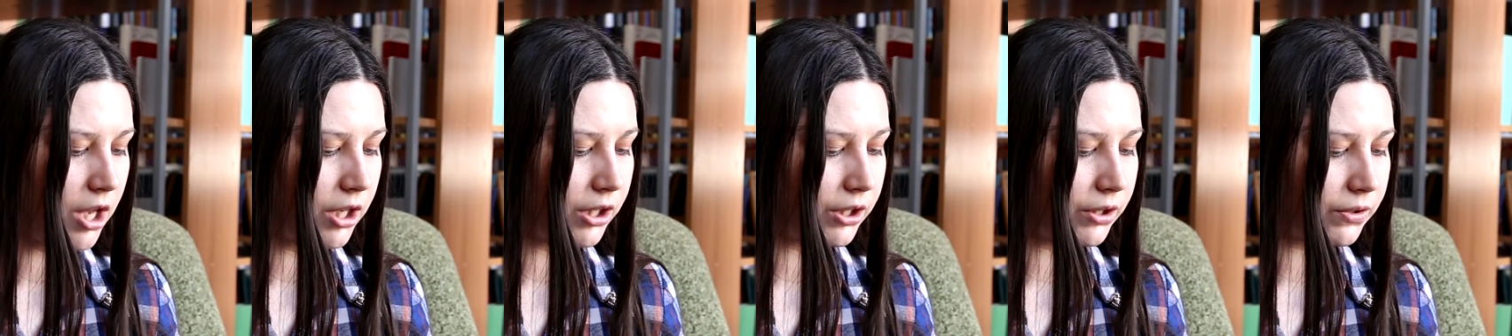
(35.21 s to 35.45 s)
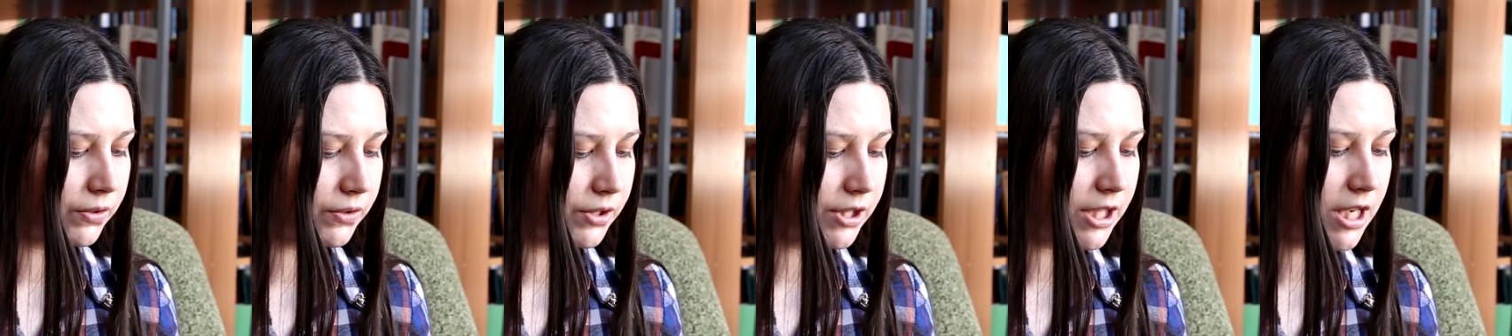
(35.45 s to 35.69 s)

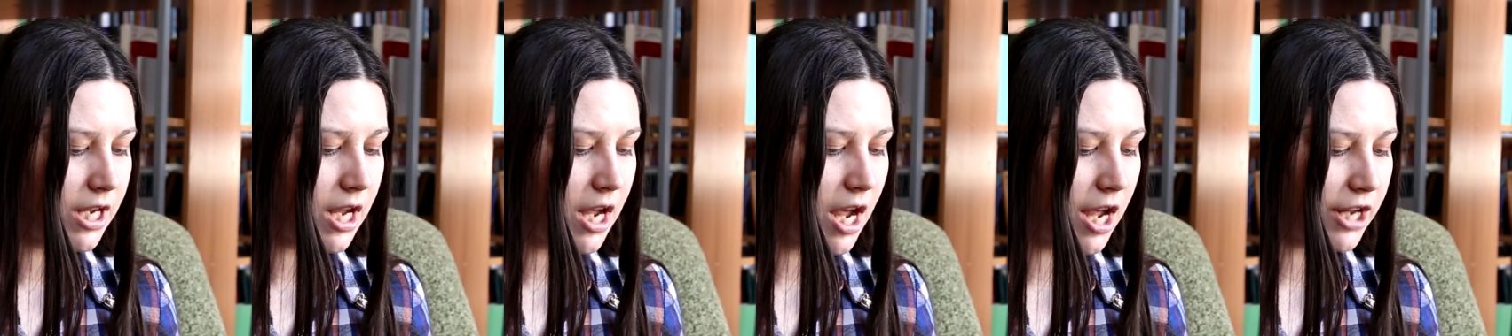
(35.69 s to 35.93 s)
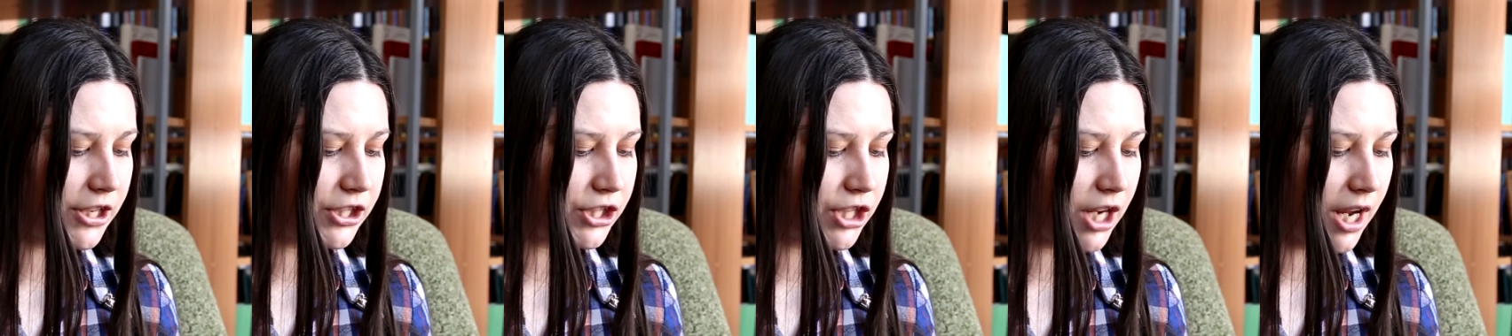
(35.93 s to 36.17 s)
No day
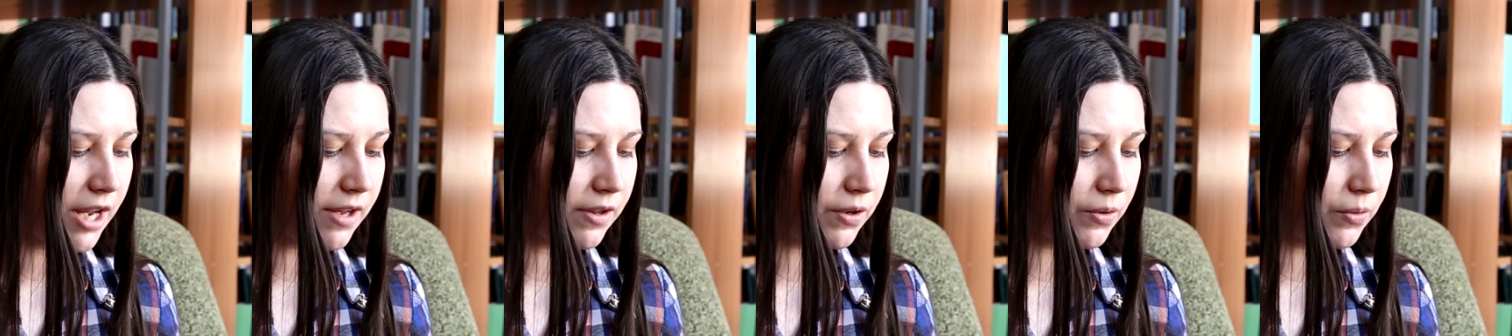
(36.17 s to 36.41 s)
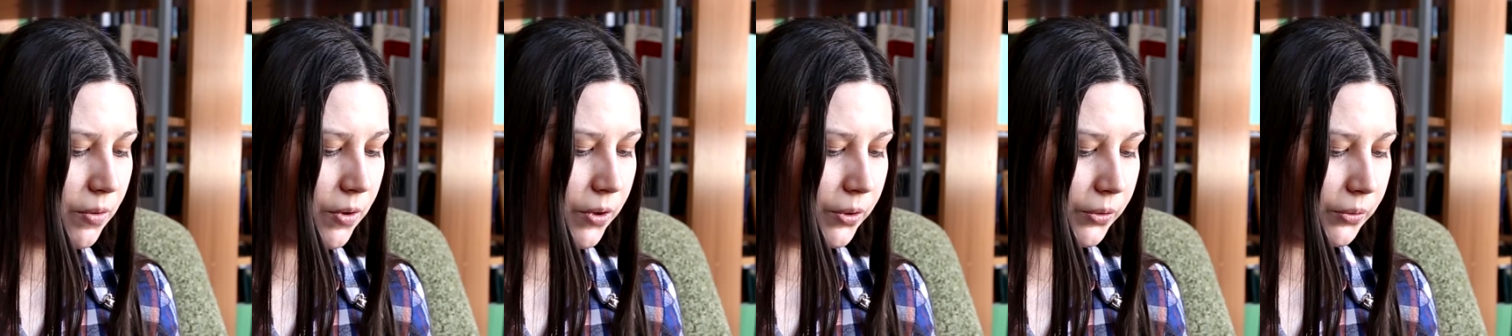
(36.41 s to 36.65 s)
I chase
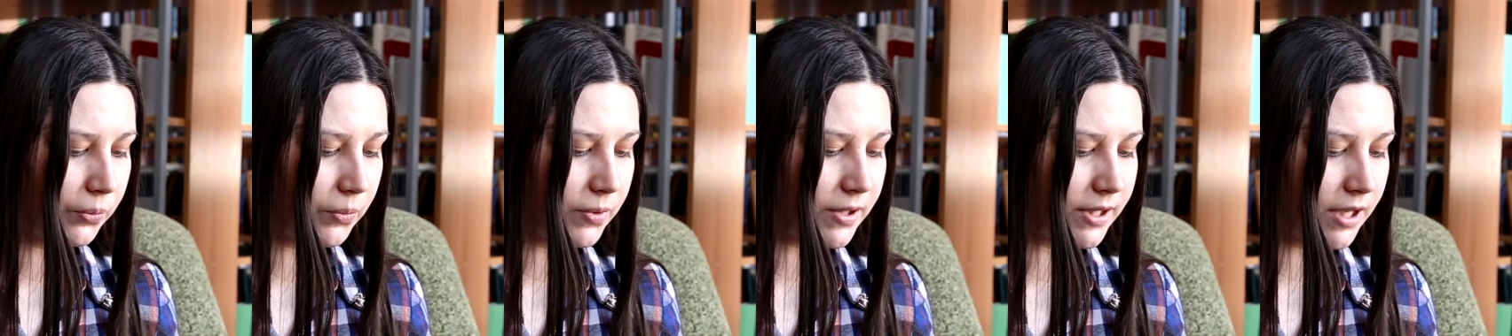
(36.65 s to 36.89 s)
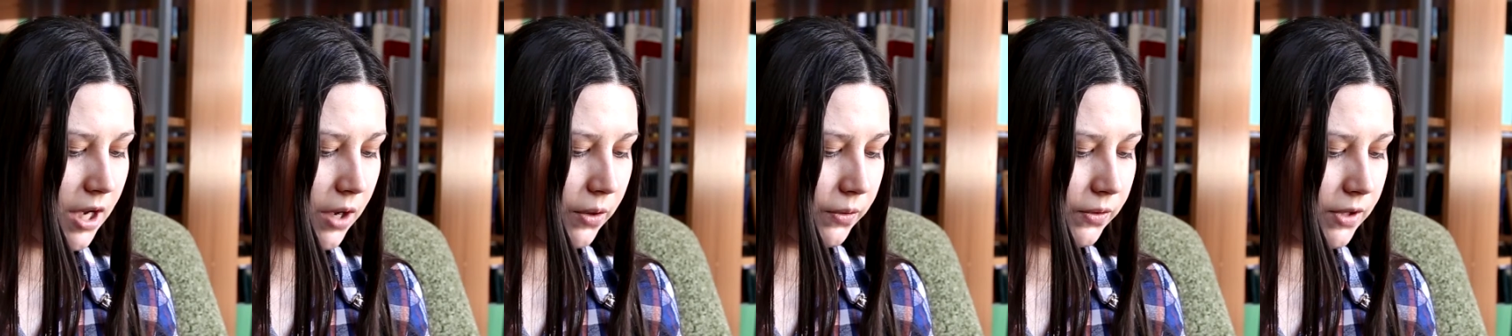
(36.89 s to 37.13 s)
the world
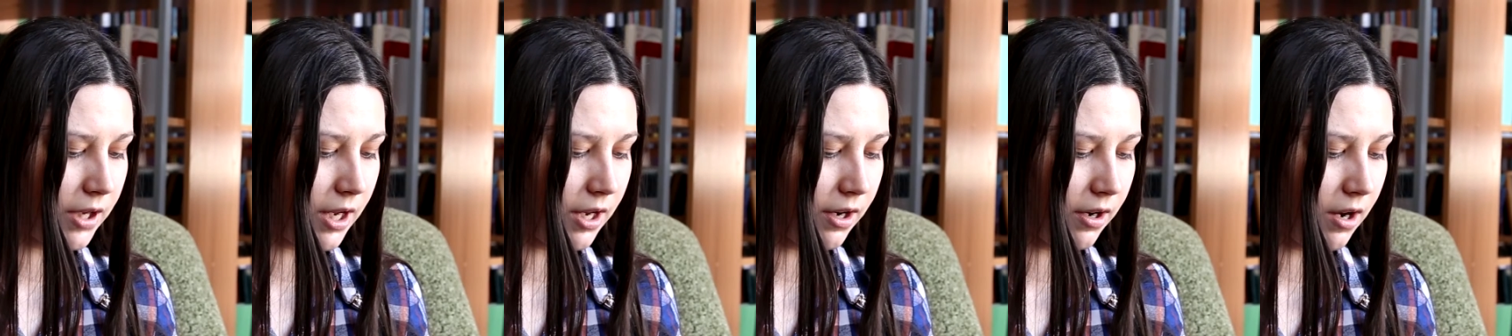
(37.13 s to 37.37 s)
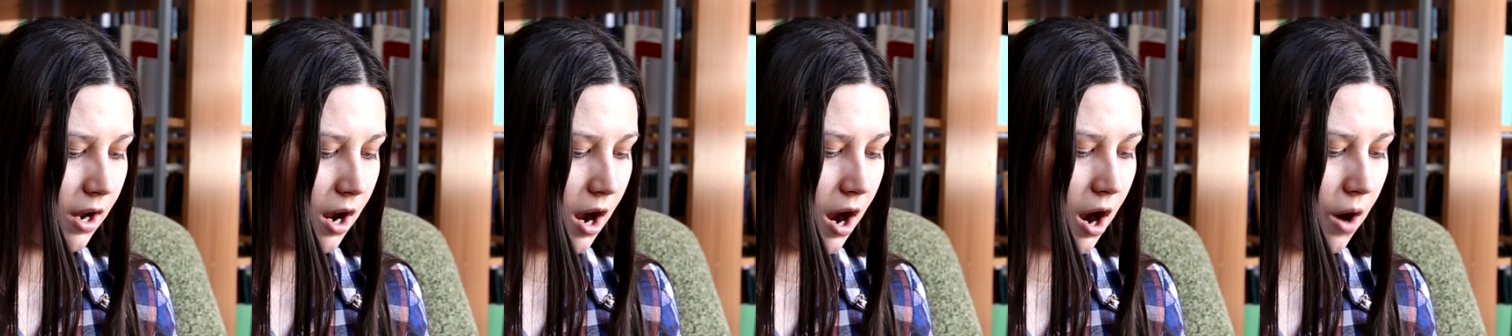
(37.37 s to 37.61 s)
without
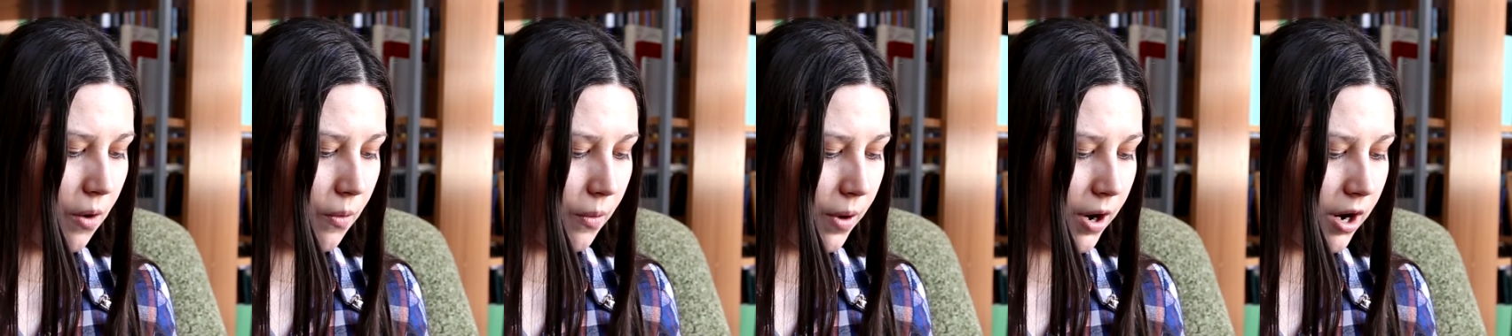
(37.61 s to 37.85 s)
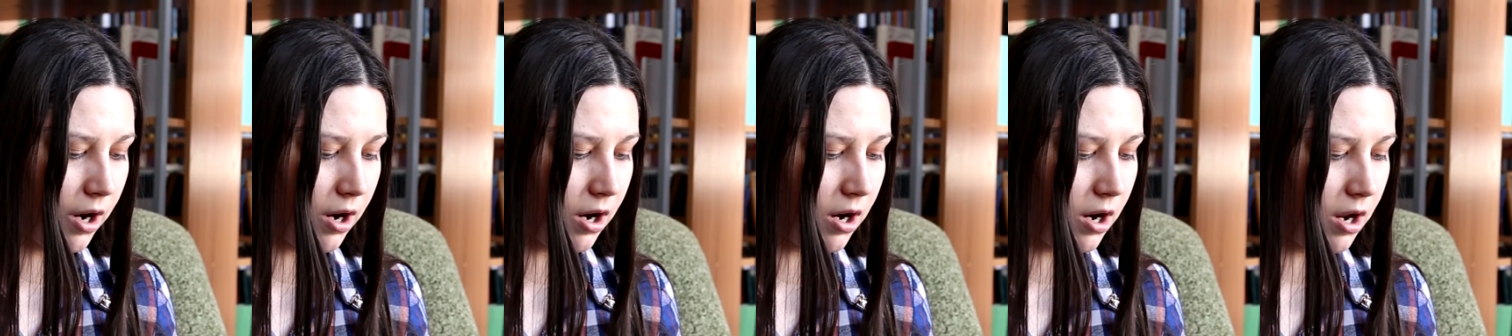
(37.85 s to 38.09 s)
an hour,